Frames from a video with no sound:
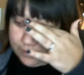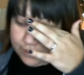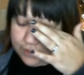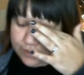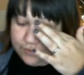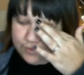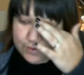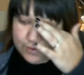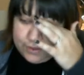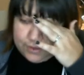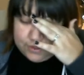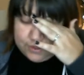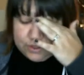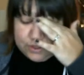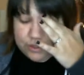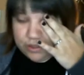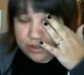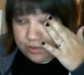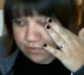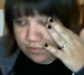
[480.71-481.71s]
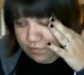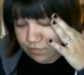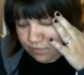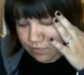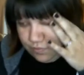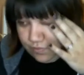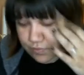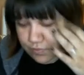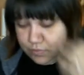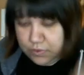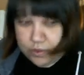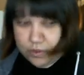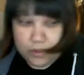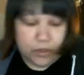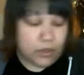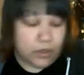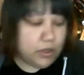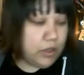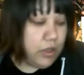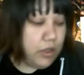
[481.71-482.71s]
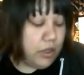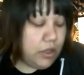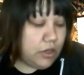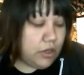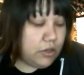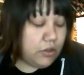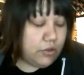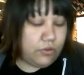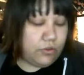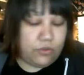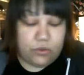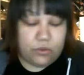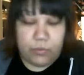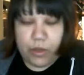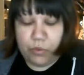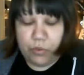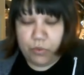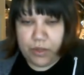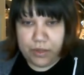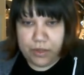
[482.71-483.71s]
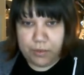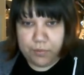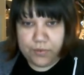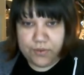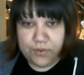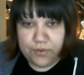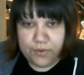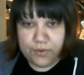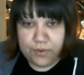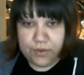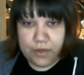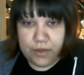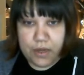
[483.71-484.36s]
get finished. Those are my whips.